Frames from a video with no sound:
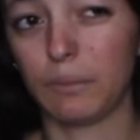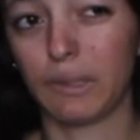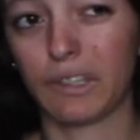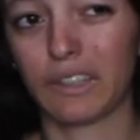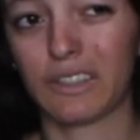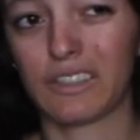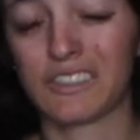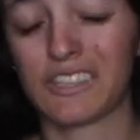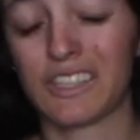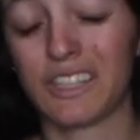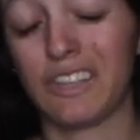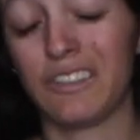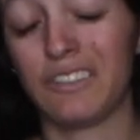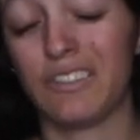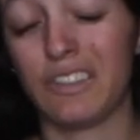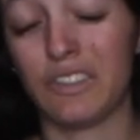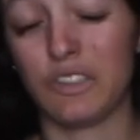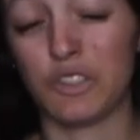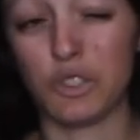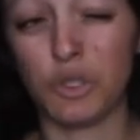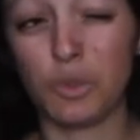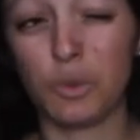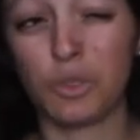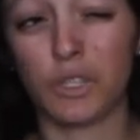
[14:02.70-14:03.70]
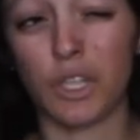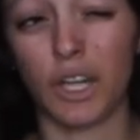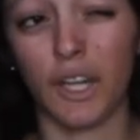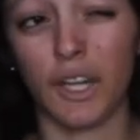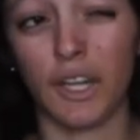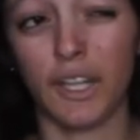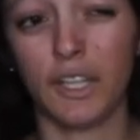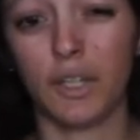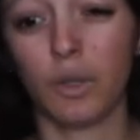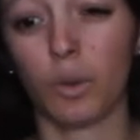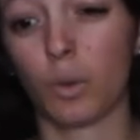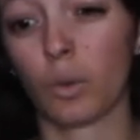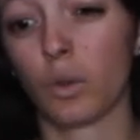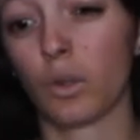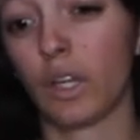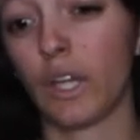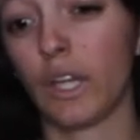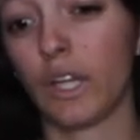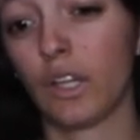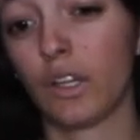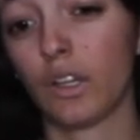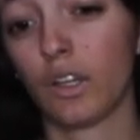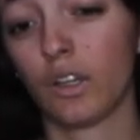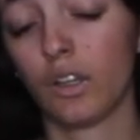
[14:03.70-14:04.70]
I'm not gonna say they fit too tight or
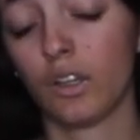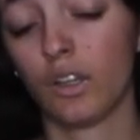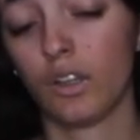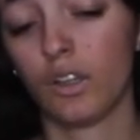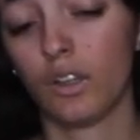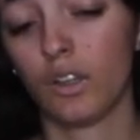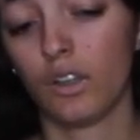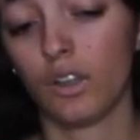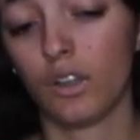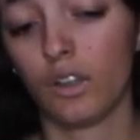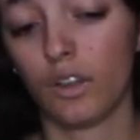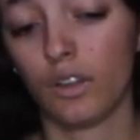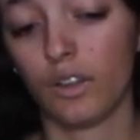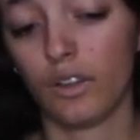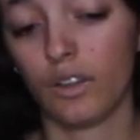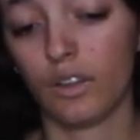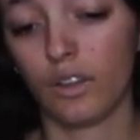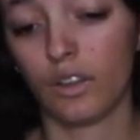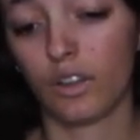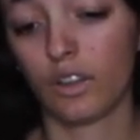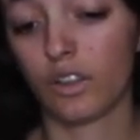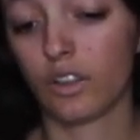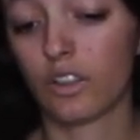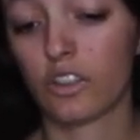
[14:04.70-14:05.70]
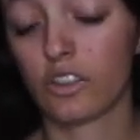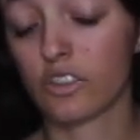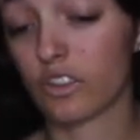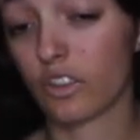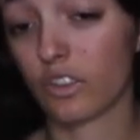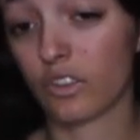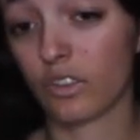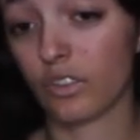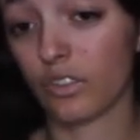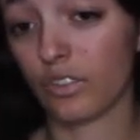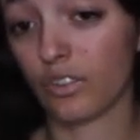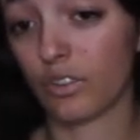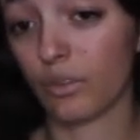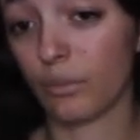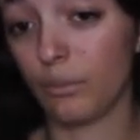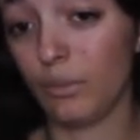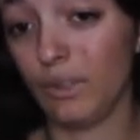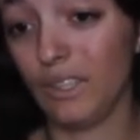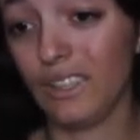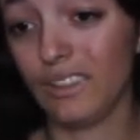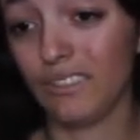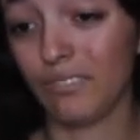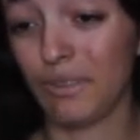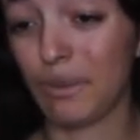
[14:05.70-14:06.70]
like, because for
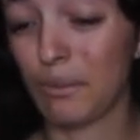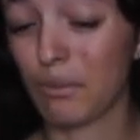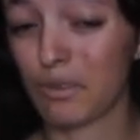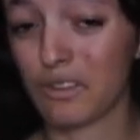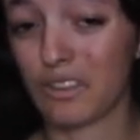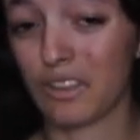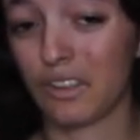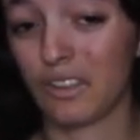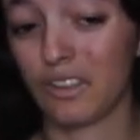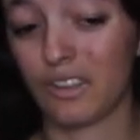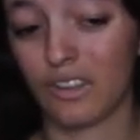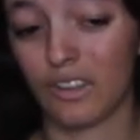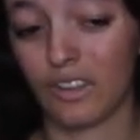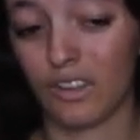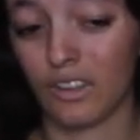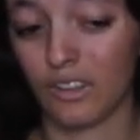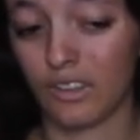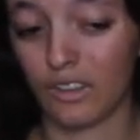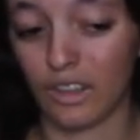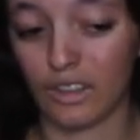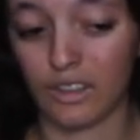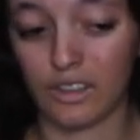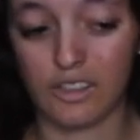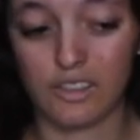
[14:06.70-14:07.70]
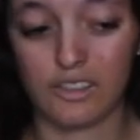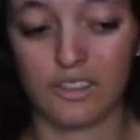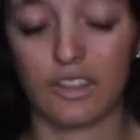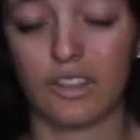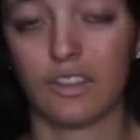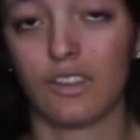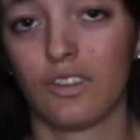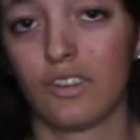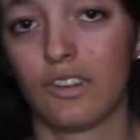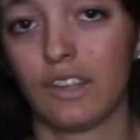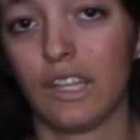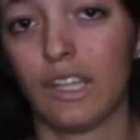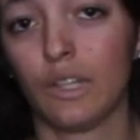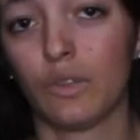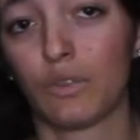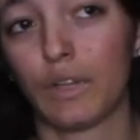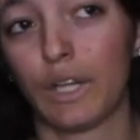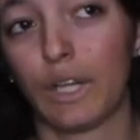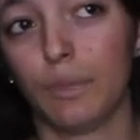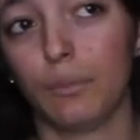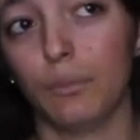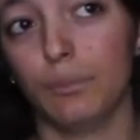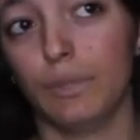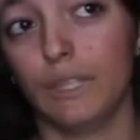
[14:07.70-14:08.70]
me, people said that, that this thing
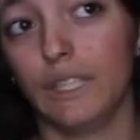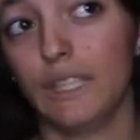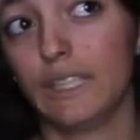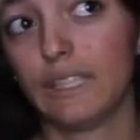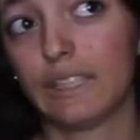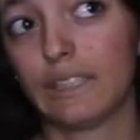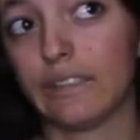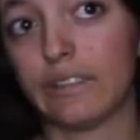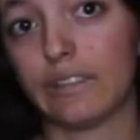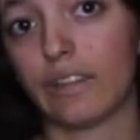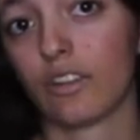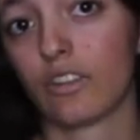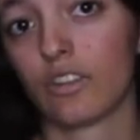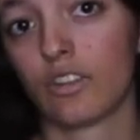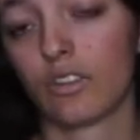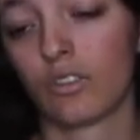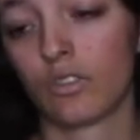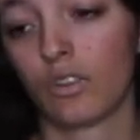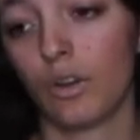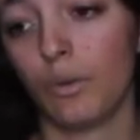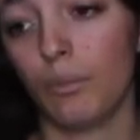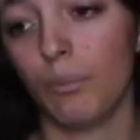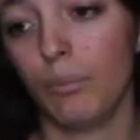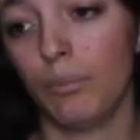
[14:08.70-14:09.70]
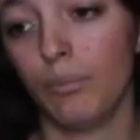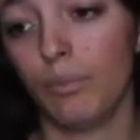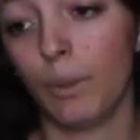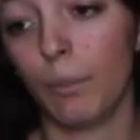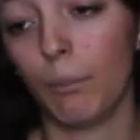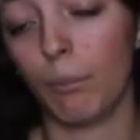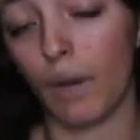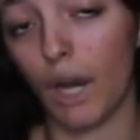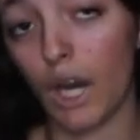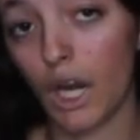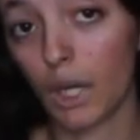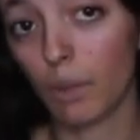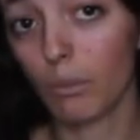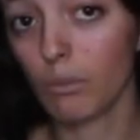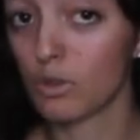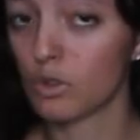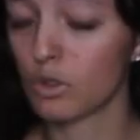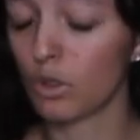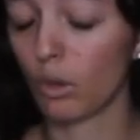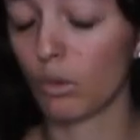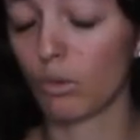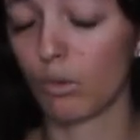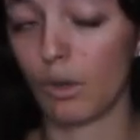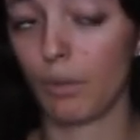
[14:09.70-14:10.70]
ran big, it doesn't run, the bottoms
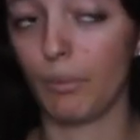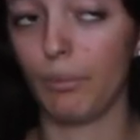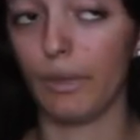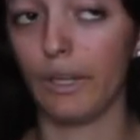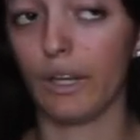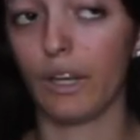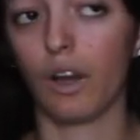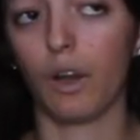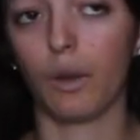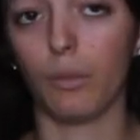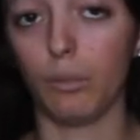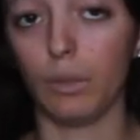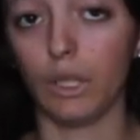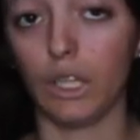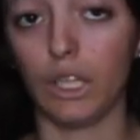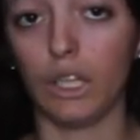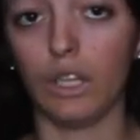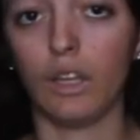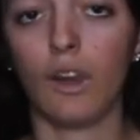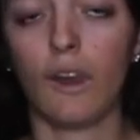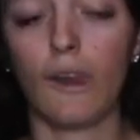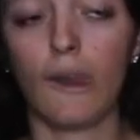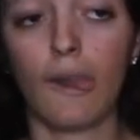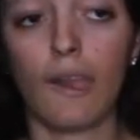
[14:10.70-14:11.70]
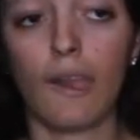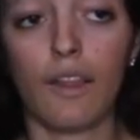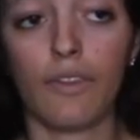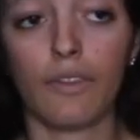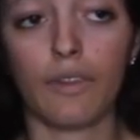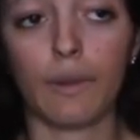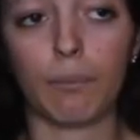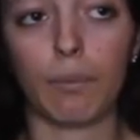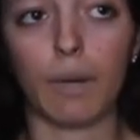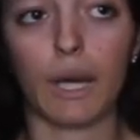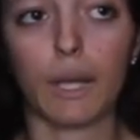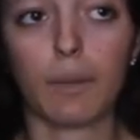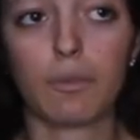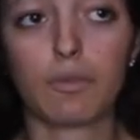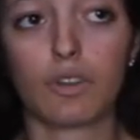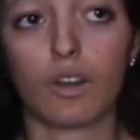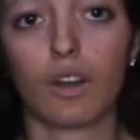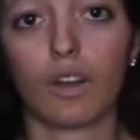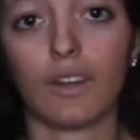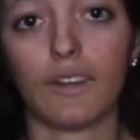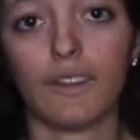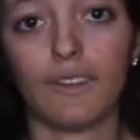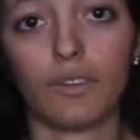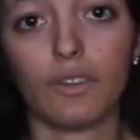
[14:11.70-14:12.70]
don't run big on me. The bottoms
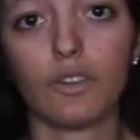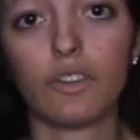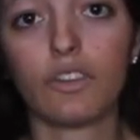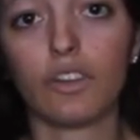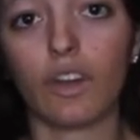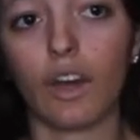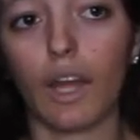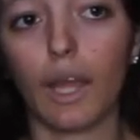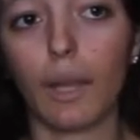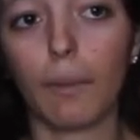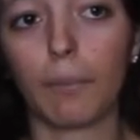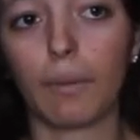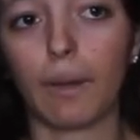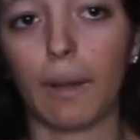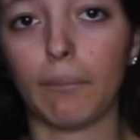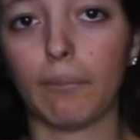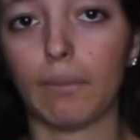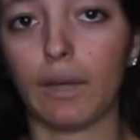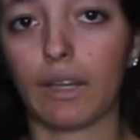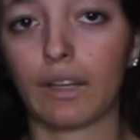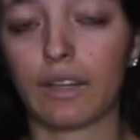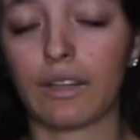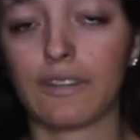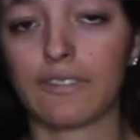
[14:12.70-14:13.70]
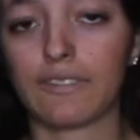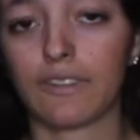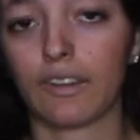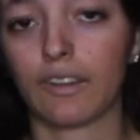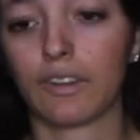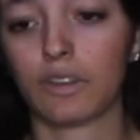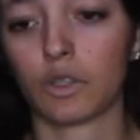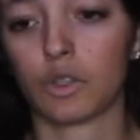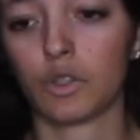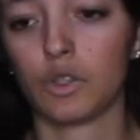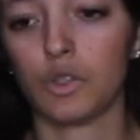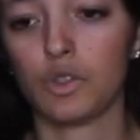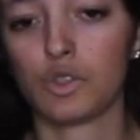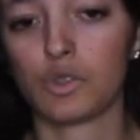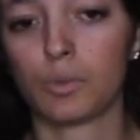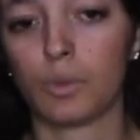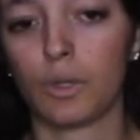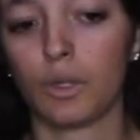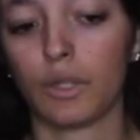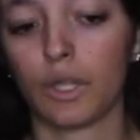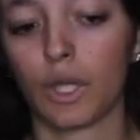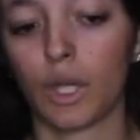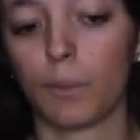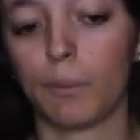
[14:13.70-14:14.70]
are a little tight, but I'm not going to say that they're too
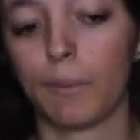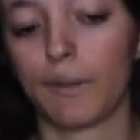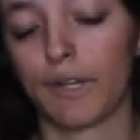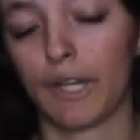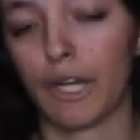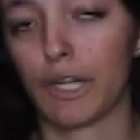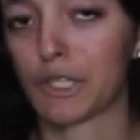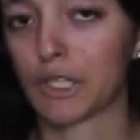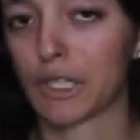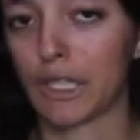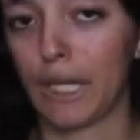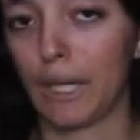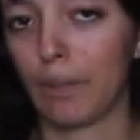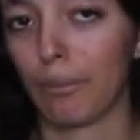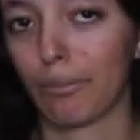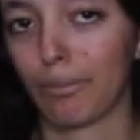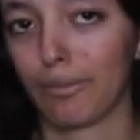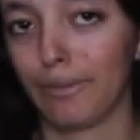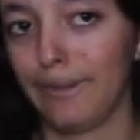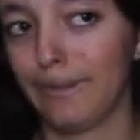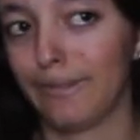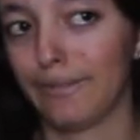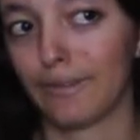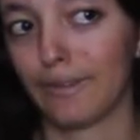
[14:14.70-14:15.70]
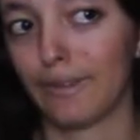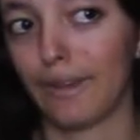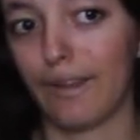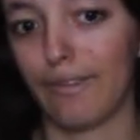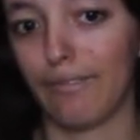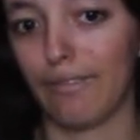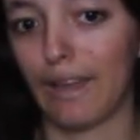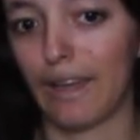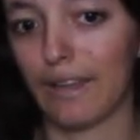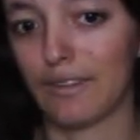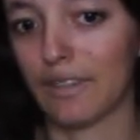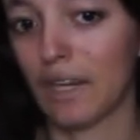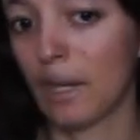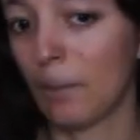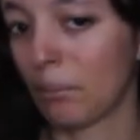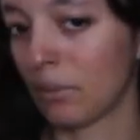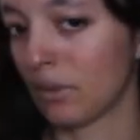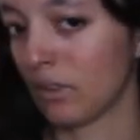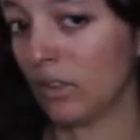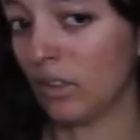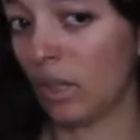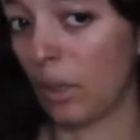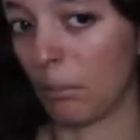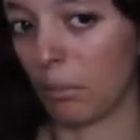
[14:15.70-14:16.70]
small, like, oh my gosh, you can't breathe. They're not that tight,
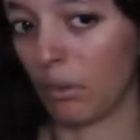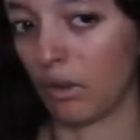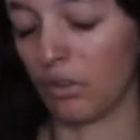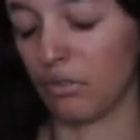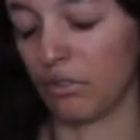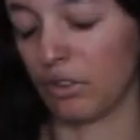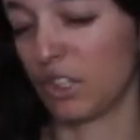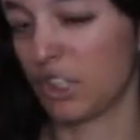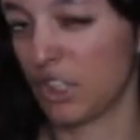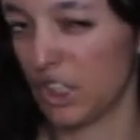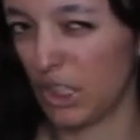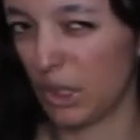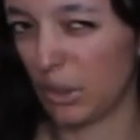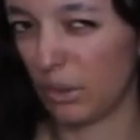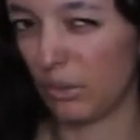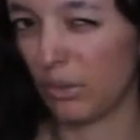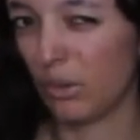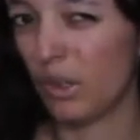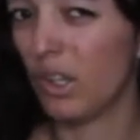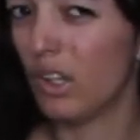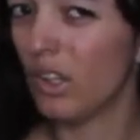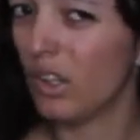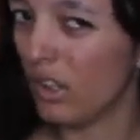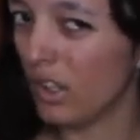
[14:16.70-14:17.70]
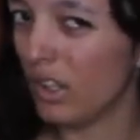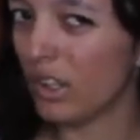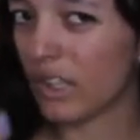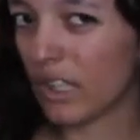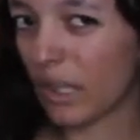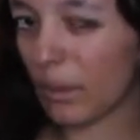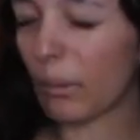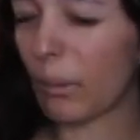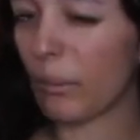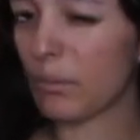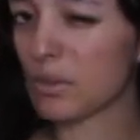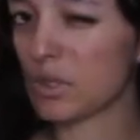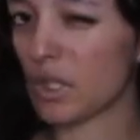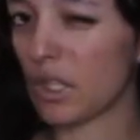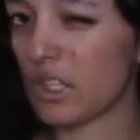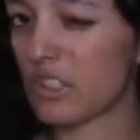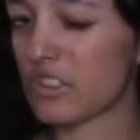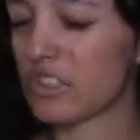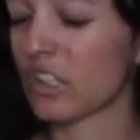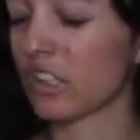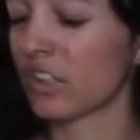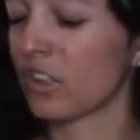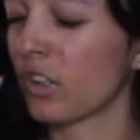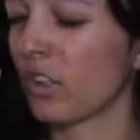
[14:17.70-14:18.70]
but they're not perfect, you know? get what I'm trying to
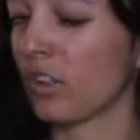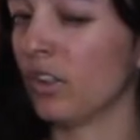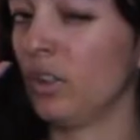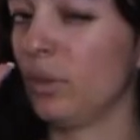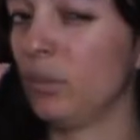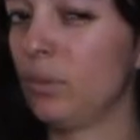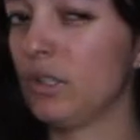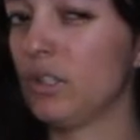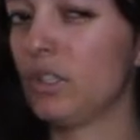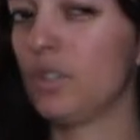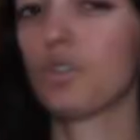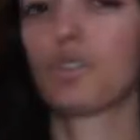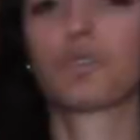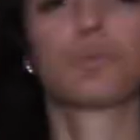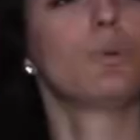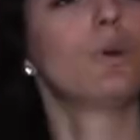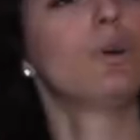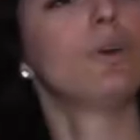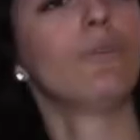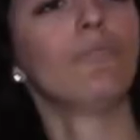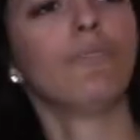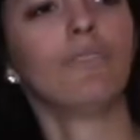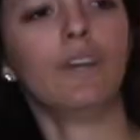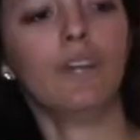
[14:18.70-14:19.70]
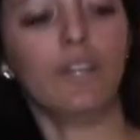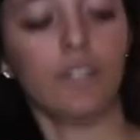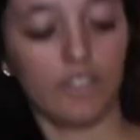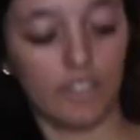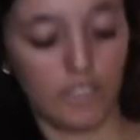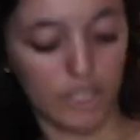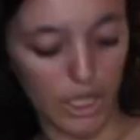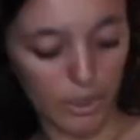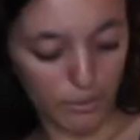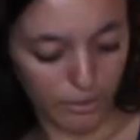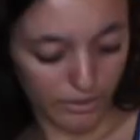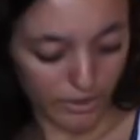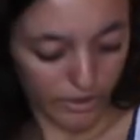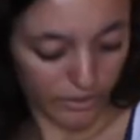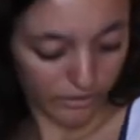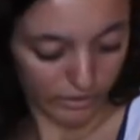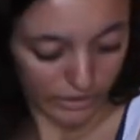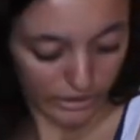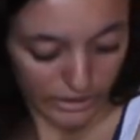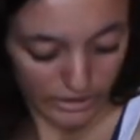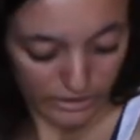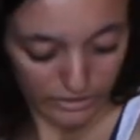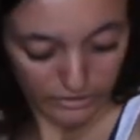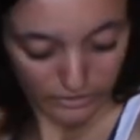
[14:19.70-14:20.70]
say, they're a little bit too small. The top, on the other
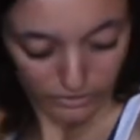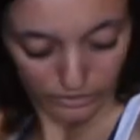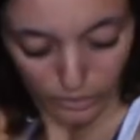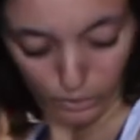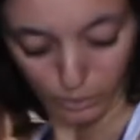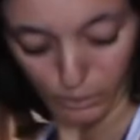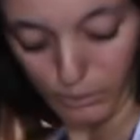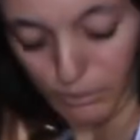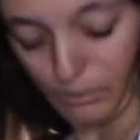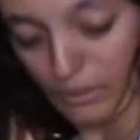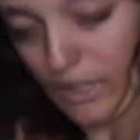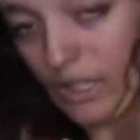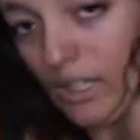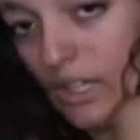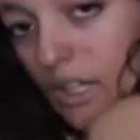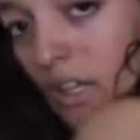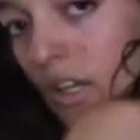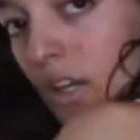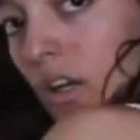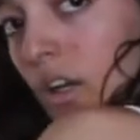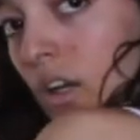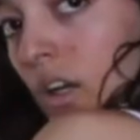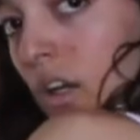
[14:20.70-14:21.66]
hand, is a little bit big.